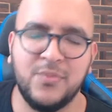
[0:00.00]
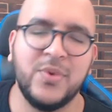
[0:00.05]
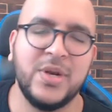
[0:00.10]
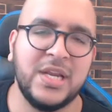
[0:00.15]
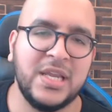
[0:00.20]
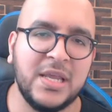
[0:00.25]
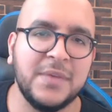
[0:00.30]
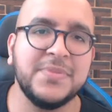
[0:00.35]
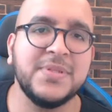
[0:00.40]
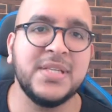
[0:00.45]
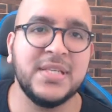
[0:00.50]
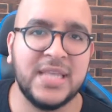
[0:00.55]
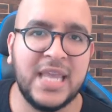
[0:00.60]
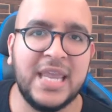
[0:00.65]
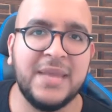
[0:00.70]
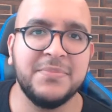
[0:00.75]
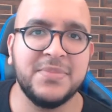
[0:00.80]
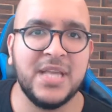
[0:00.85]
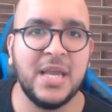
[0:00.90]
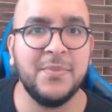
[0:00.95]
when it comes to
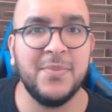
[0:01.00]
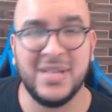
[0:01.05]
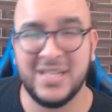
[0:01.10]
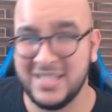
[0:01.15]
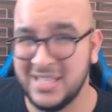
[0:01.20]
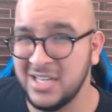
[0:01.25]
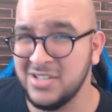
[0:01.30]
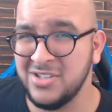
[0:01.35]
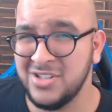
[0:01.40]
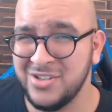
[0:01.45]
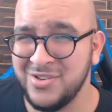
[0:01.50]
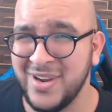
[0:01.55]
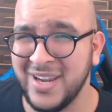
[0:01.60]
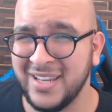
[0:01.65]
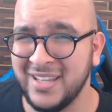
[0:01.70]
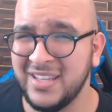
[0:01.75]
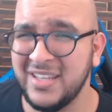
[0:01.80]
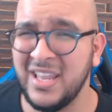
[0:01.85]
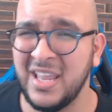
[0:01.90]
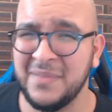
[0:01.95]
game time, and Dungeons and
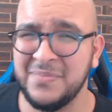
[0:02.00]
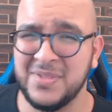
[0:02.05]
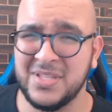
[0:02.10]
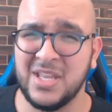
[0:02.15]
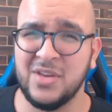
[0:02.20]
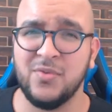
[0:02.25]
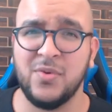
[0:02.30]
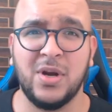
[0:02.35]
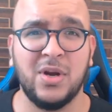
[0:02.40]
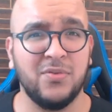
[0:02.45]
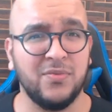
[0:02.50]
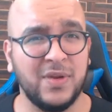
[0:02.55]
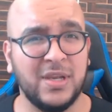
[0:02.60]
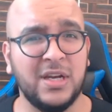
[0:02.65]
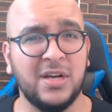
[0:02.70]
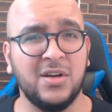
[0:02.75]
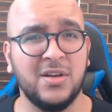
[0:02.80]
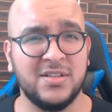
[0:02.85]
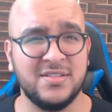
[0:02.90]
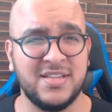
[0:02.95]
Dragons games can run a
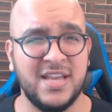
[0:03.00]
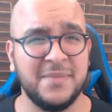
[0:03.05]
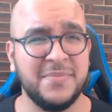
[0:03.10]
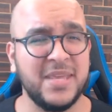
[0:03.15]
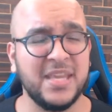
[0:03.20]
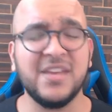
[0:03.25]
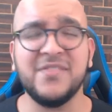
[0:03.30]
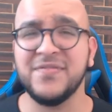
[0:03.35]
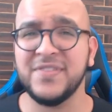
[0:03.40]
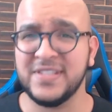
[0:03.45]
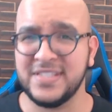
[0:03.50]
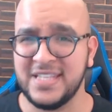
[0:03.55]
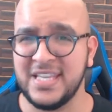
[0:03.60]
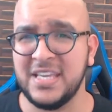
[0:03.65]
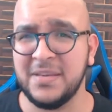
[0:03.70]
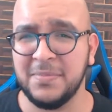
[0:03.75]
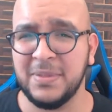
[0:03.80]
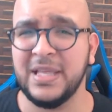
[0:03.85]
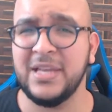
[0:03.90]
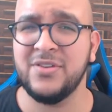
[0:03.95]
really long time, they can
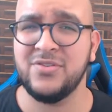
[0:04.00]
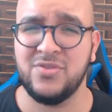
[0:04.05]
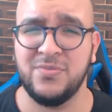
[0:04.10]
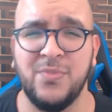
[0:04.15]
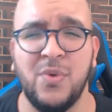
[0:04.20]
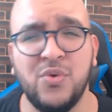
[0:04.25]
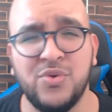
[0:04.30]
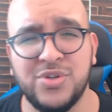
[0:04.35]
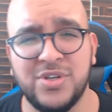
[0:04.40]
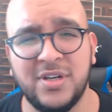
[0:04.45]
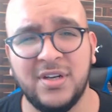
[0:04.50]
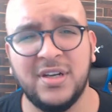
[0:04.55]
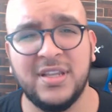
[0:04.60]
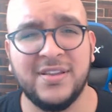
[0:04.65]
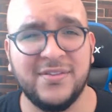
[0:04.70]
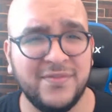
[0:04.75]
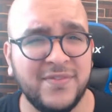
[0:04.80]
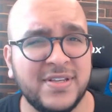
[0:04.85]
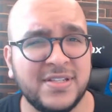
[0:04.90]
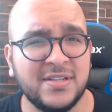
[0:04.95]
fatigue players
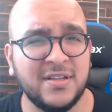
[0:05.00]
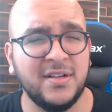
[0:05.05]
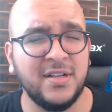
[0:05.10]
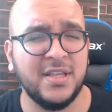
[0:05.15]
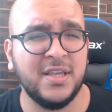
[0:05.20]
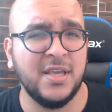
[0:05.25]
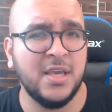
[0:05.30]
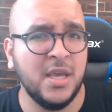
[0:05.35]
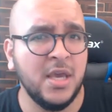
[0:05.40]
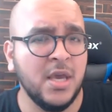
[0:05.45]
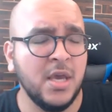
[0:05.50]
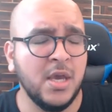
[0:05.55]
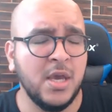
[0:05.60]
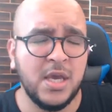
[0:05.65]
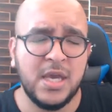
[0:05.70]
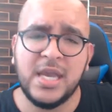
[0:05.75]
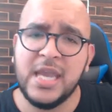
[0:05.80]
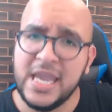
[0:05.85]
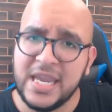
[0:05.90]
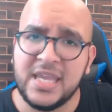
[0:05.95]
emotionally and physically.
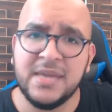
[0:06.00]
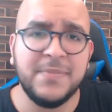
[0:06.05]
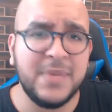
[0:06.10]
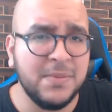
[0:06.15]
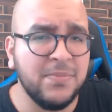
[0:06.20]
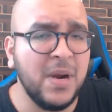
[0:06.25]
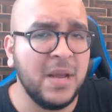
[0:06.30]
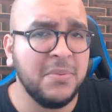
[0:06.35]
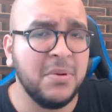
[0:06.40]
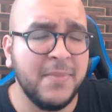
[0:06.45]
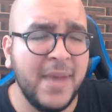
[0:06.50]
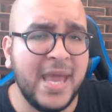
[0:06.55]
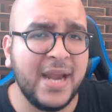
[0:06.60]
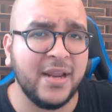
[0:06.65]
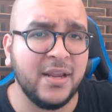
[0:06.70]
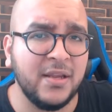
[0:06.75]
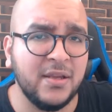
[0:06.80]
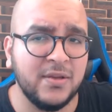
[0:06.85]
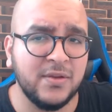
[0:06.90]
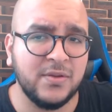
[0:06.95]
It can be
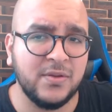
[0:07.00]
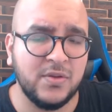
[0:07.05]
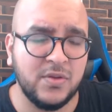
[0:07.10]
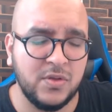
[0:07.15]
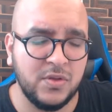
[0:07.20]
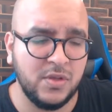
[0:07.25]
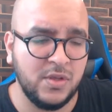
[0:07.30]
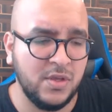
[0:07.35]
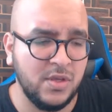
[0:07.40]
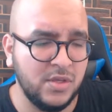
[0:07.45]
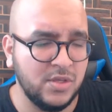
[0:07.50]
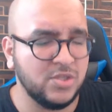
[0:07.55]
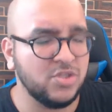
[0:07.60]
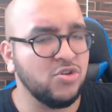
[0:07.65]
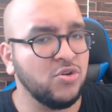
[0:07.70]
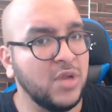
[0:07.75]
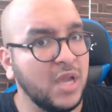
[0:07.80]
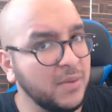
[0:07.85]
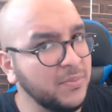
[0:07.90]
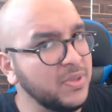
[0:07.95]
problematic.
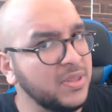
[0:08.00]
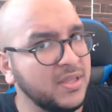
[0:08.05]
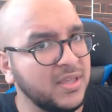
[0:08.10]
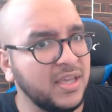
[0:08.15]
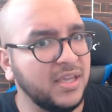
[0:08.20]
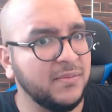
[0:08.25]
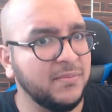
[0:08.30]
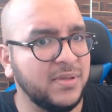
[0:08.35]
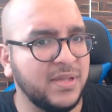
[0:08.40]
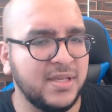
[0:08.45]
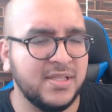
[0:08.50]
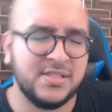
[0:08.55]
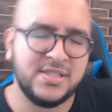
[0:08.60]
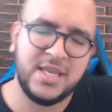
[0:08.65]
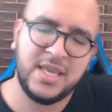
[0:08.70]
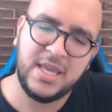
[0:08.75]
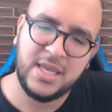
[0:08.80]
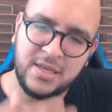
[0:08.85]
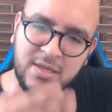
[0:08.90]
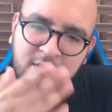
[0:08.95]
So come with a game plan.
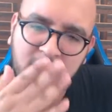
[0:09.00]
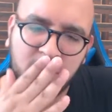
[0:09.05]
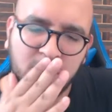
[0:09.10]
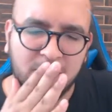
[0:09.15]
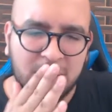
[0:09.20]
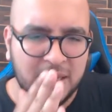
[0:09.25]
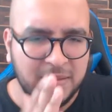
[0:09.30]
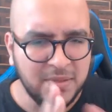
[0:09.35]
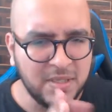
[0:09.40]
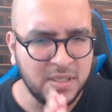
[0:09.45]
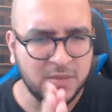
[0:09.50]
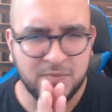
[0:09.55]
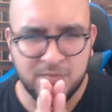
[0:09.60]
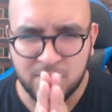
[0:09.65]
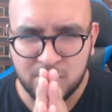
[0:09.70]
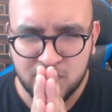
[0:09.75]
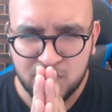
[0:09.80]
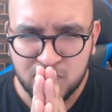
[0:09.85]
Say, hey, maybe